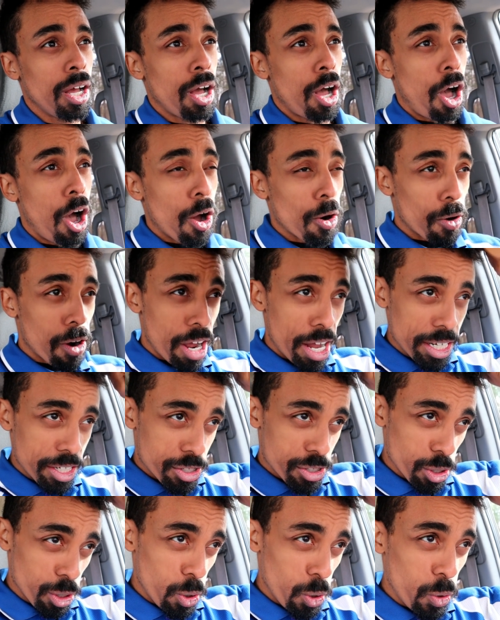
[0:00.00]
All right,
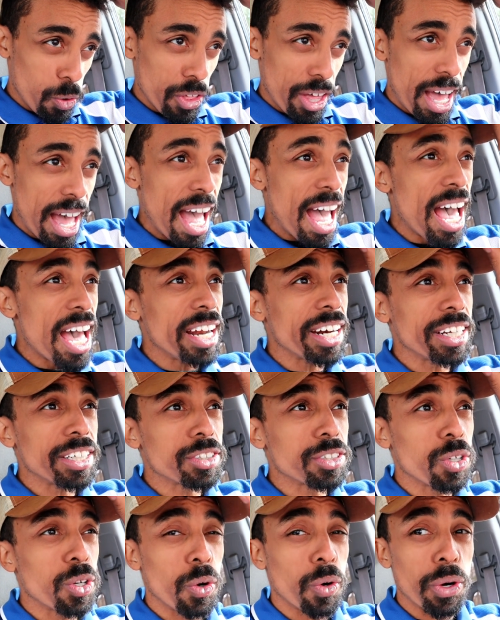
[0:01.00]
so the hat
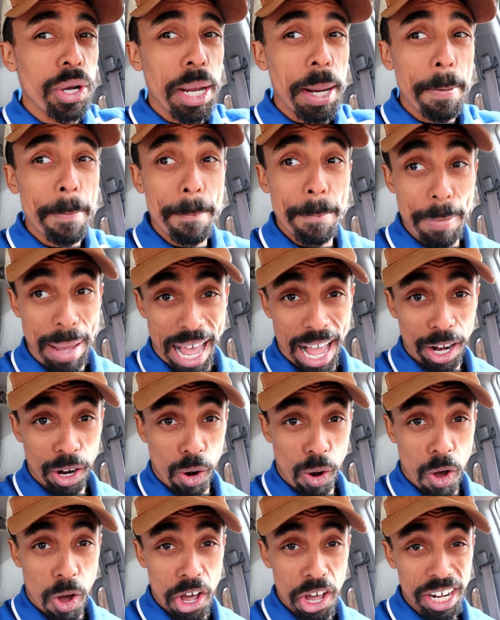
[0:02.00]
is going back
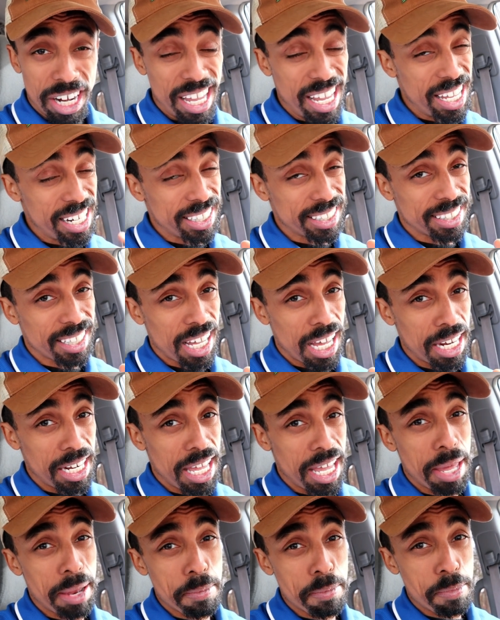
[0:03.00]
on, and it's time to
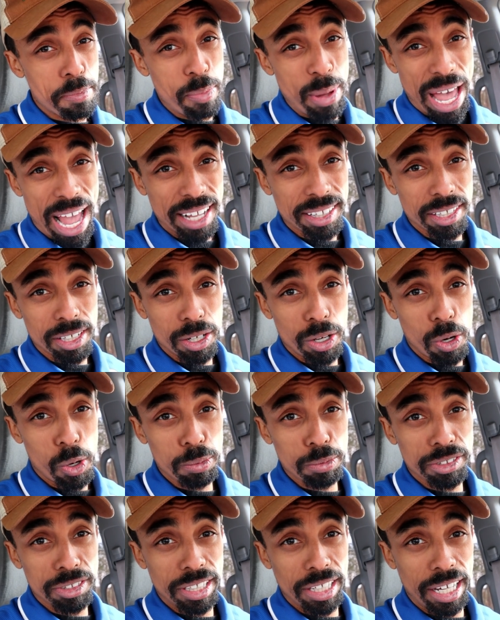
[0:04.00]
head back to the
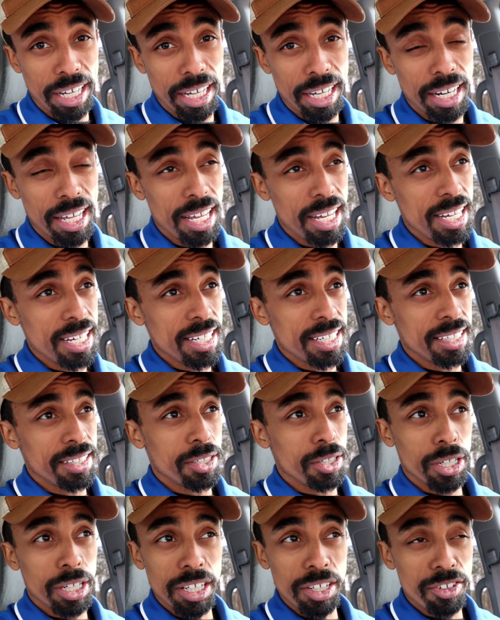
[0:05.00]
homestead
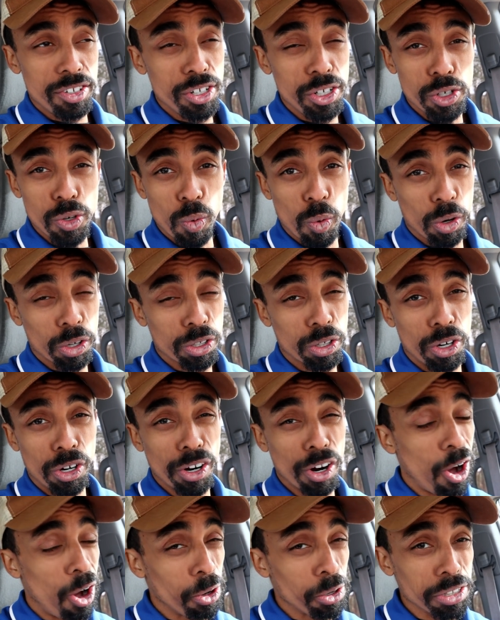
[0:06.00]
to continue to work
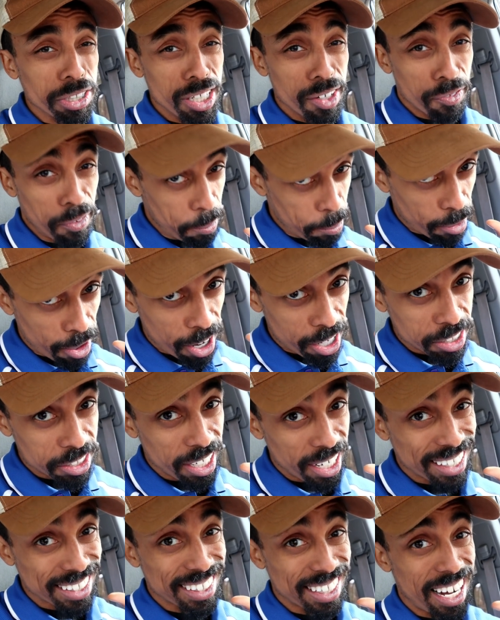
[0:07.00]
on all the different
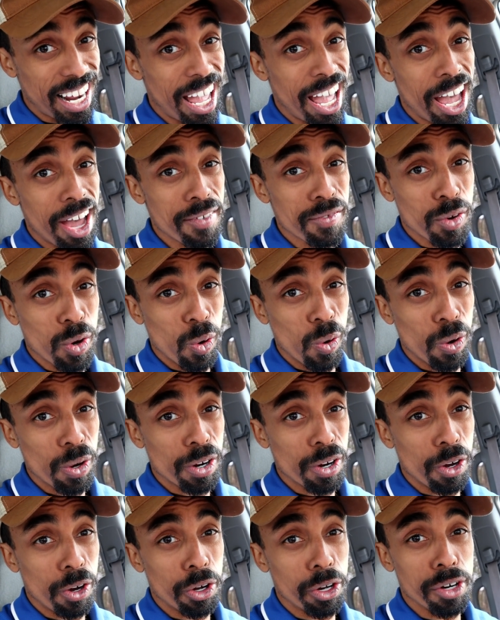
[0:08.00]
projects that I have
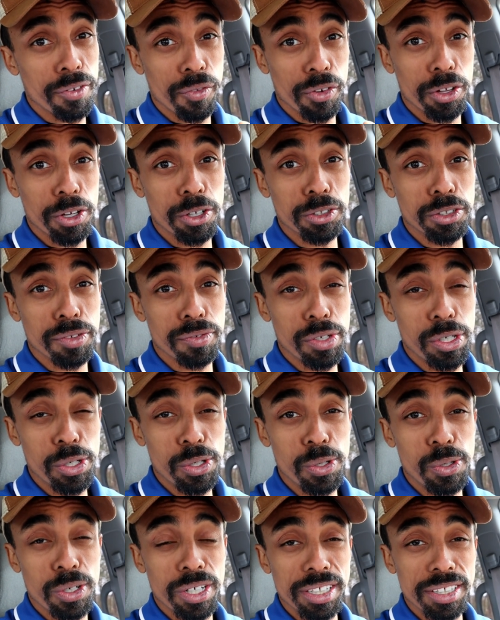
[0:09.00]
going on. And for those of
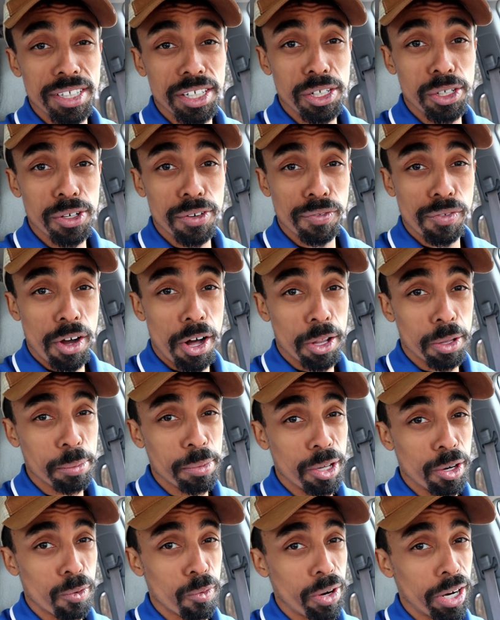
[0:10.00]
you who continue to follow
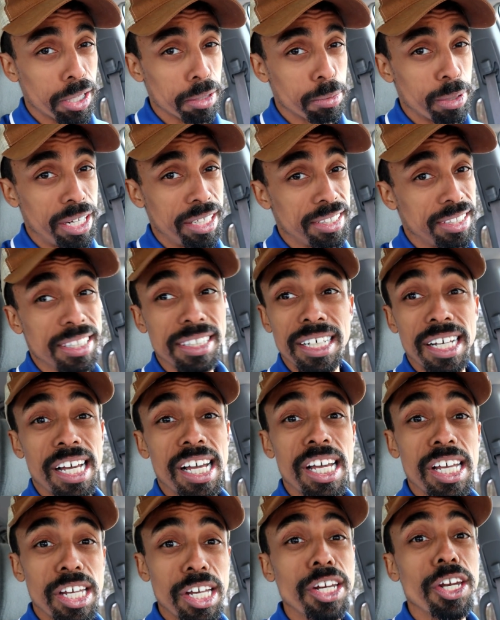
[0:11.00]
me on a regular basis,
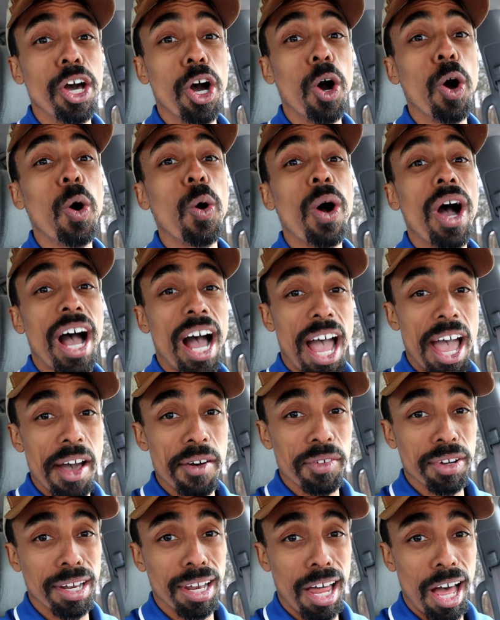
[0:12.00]
you know I
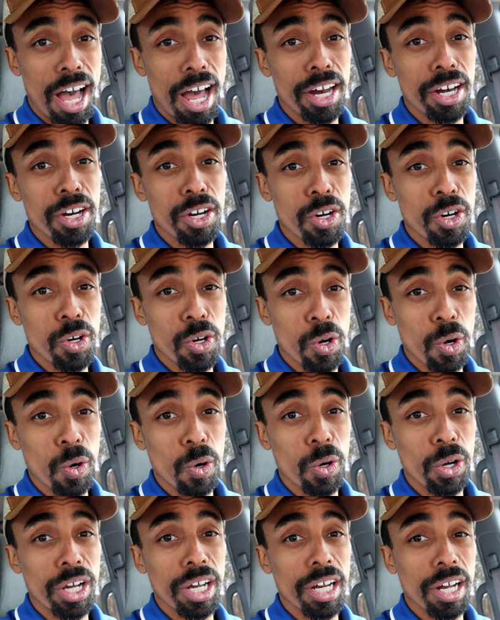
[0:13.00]
have a lot
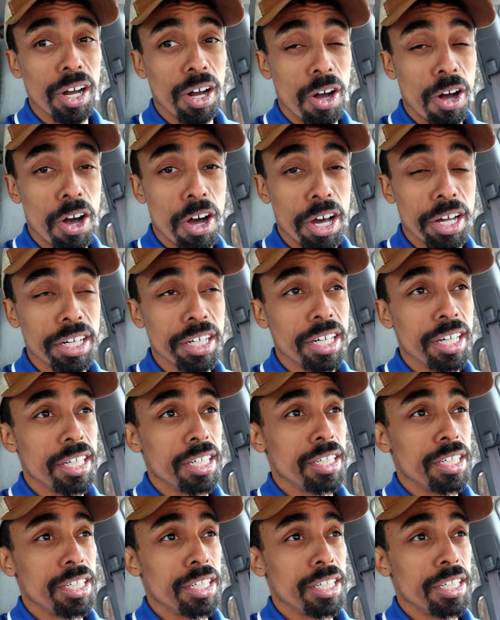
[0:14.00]
going on.